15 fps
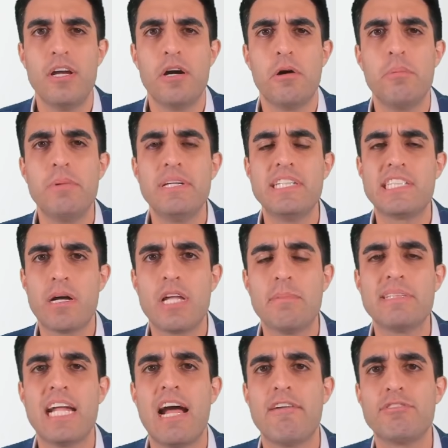We
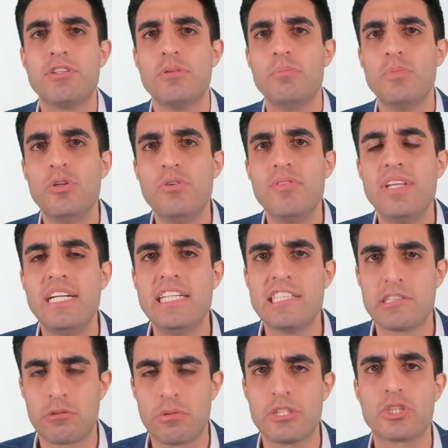sometimes have to move
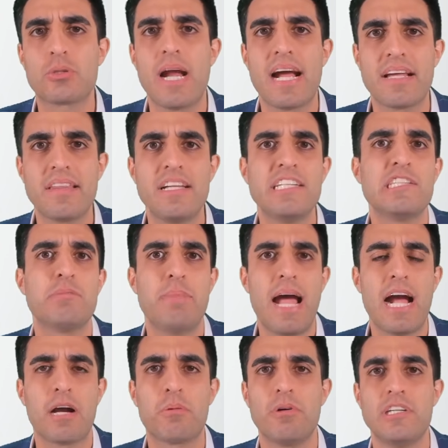these or retract these
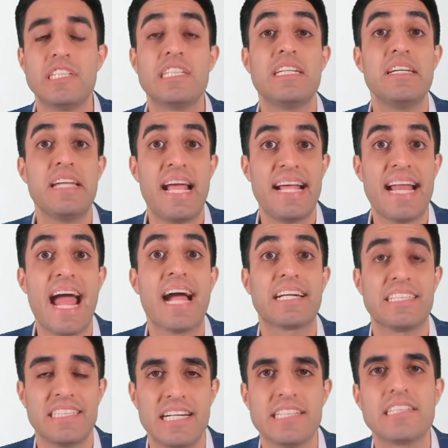backwards to gain
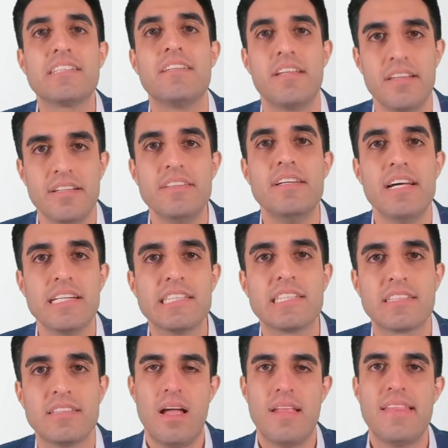access to the
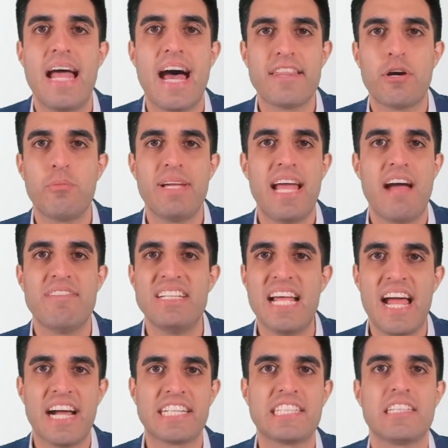disc. Now that we have an
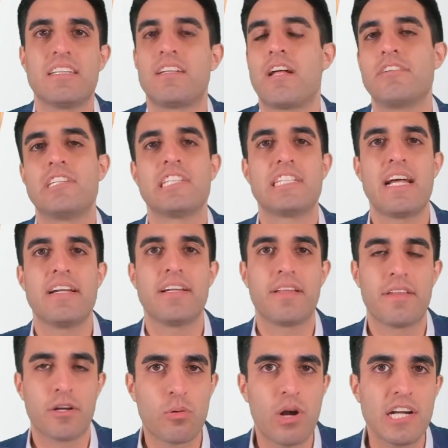excellent understanding of
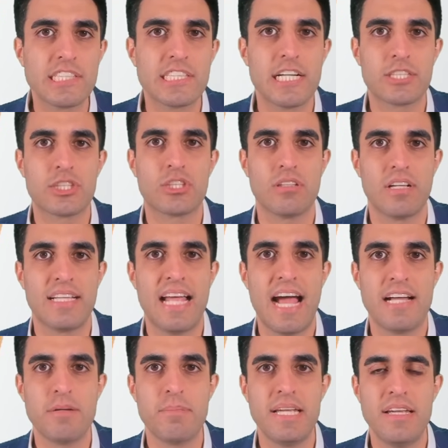the cross-sectional
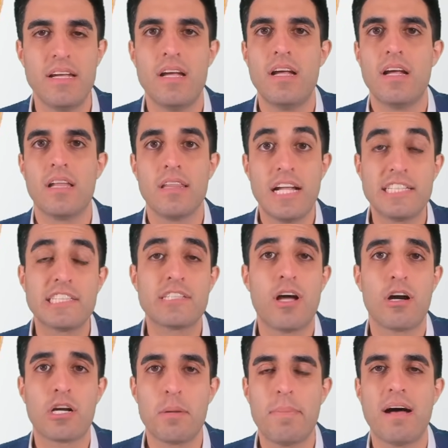anatomy, let's
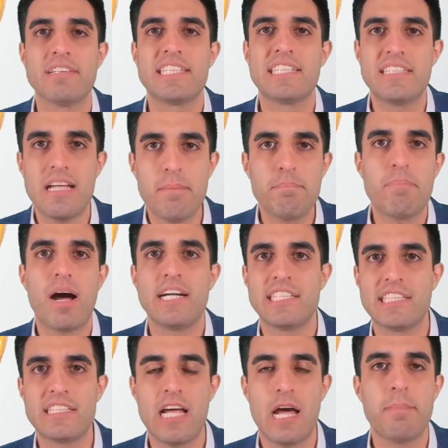talk about step by
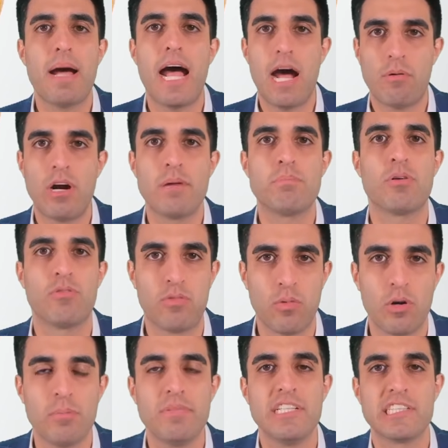step how I
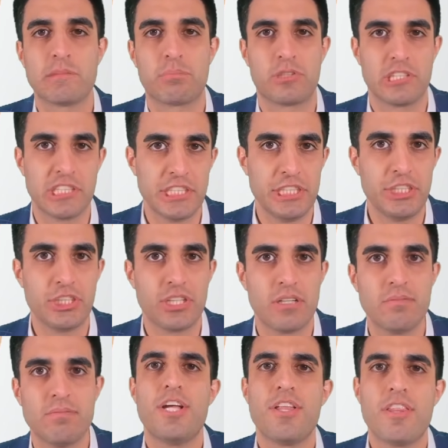perform this
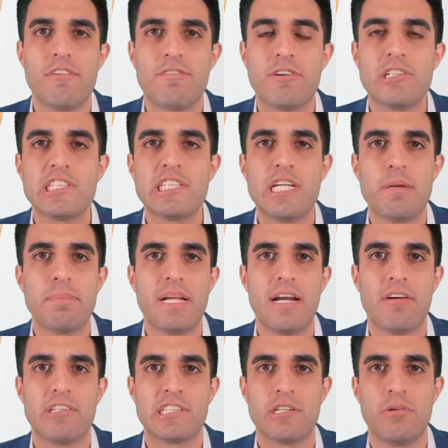procedure. The first step
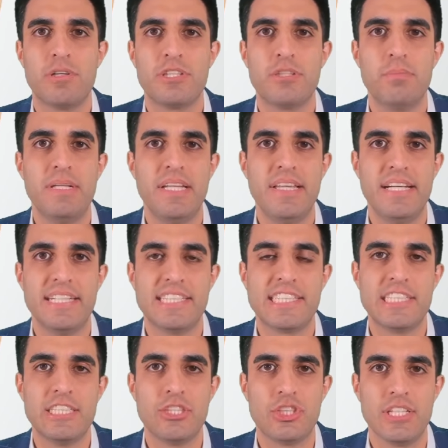here is going to be the
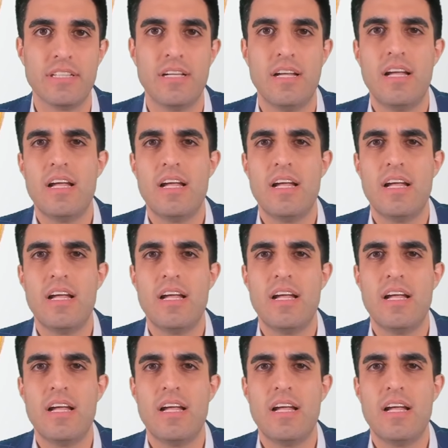incision.